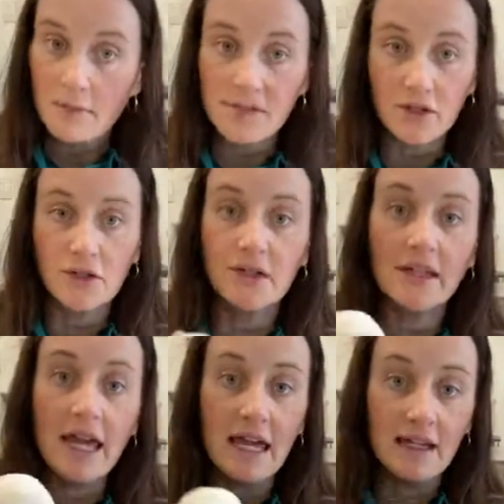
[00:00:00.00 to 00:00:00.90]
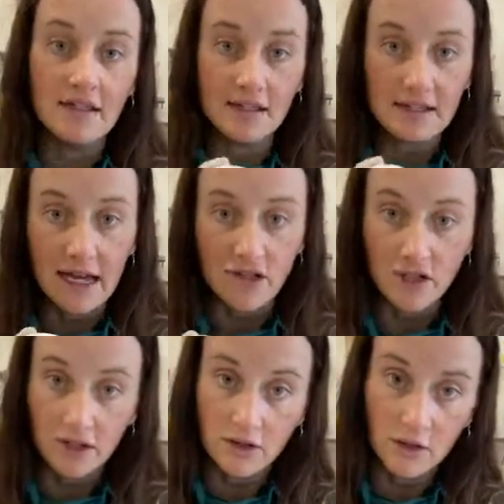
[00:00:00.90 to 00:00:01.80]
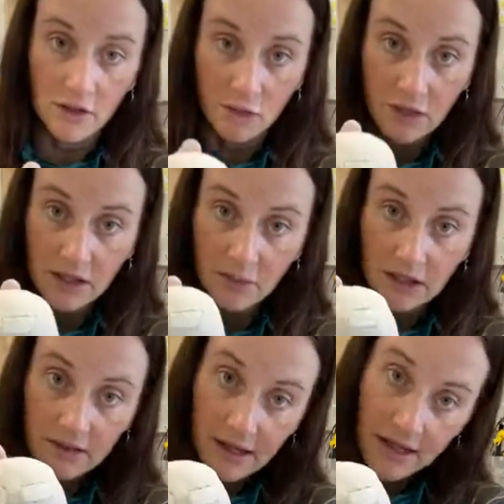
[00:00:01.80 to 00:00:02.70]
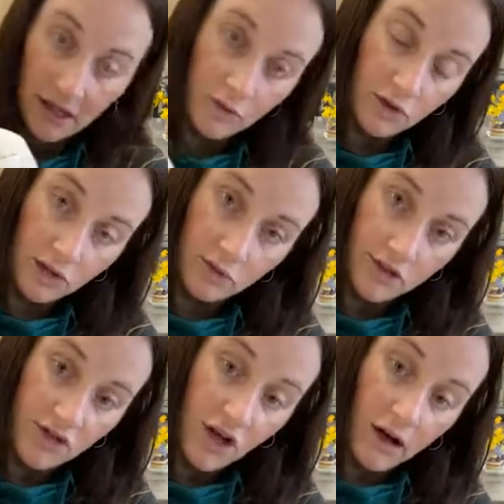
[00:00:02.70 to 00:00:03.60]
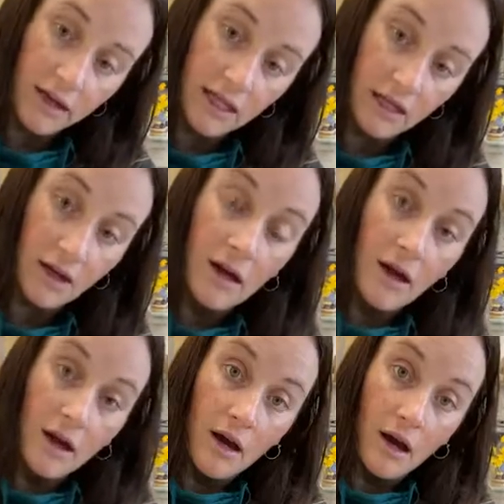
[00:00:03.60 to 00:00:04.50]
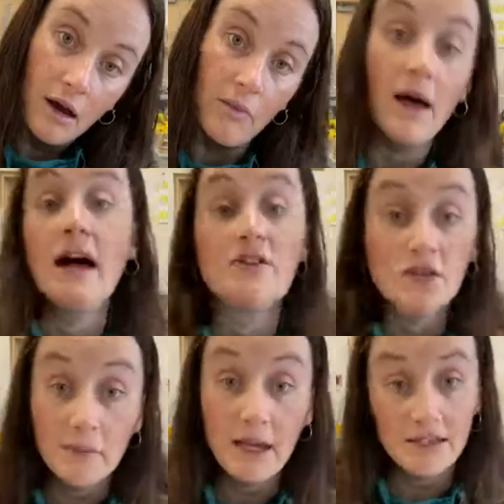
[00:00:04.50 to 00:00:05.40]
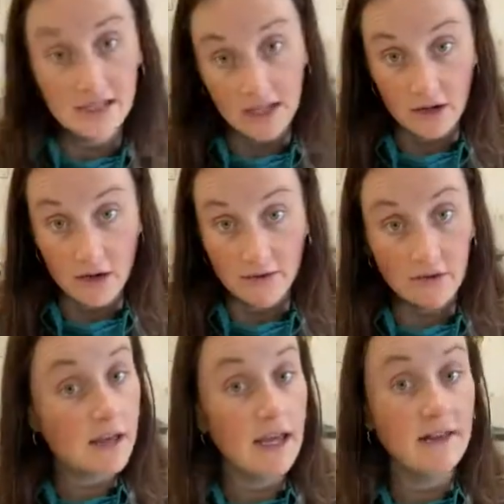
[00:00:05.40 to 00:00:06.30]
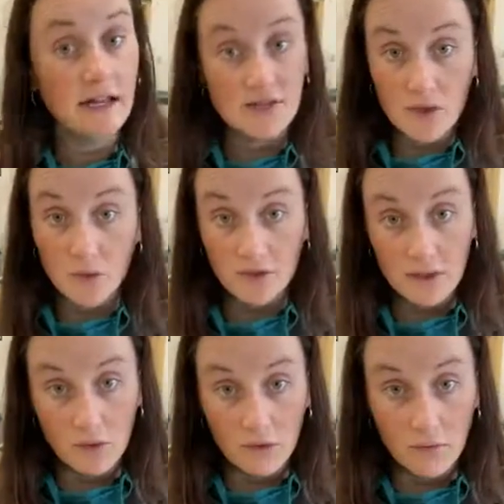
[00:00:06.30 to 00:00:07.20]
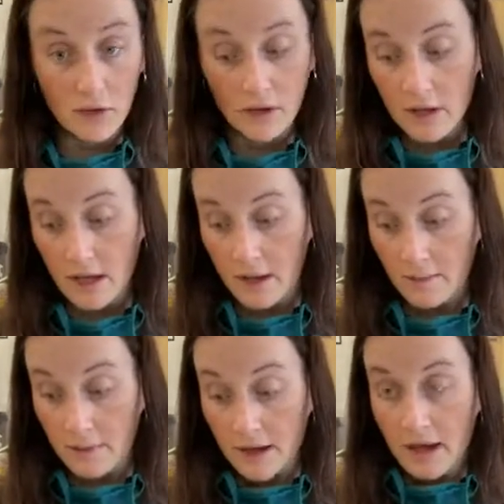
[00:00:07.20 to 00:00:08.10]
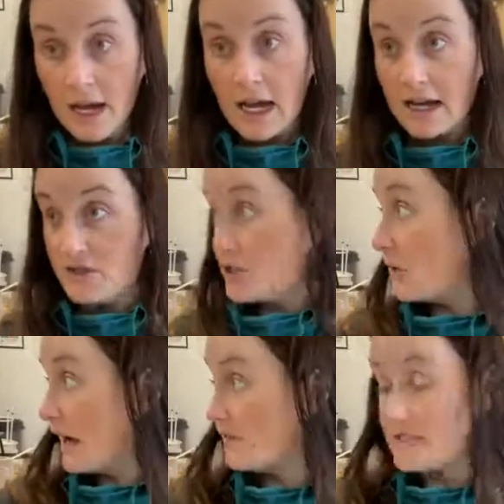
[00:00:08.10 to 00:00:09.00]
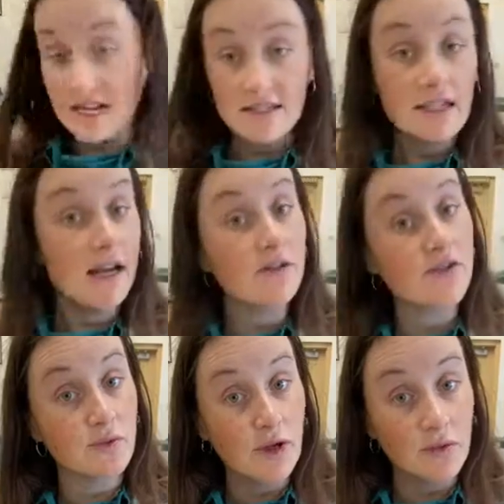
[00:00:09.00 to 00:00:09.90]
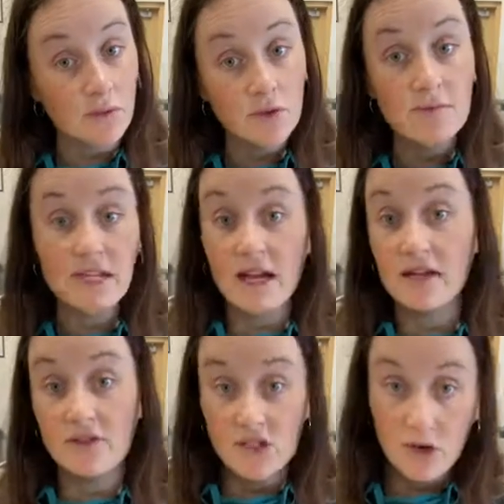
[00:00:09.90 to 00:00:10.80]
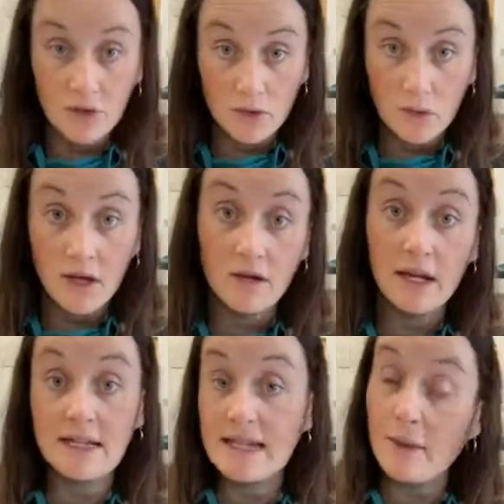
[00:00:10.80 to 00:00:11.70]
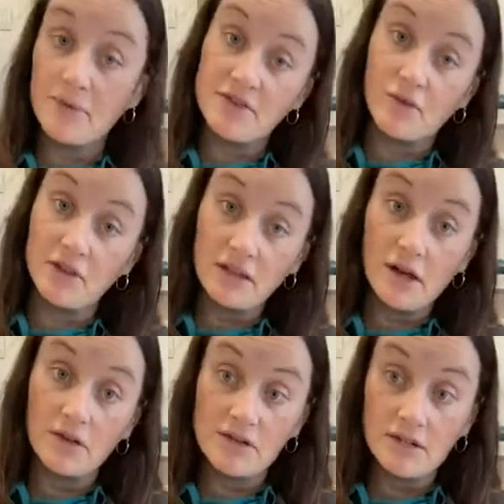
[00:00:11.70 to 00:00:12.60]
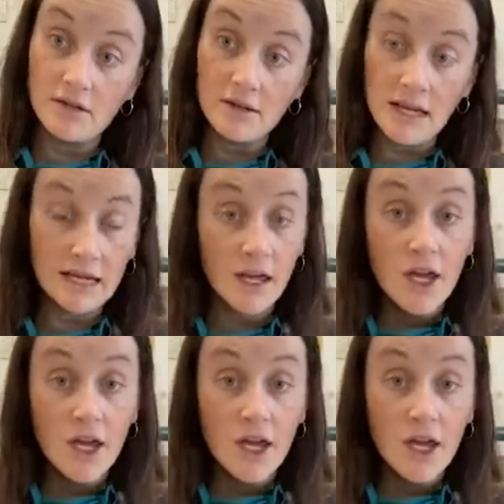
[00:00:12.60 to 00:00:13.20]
So your glaze is actually gonna look really, really light and really, really chalky as you're painting it on, okay? And that's totally normal. I do have test tiles throughout the room to kind of show you examples of what the colors look like.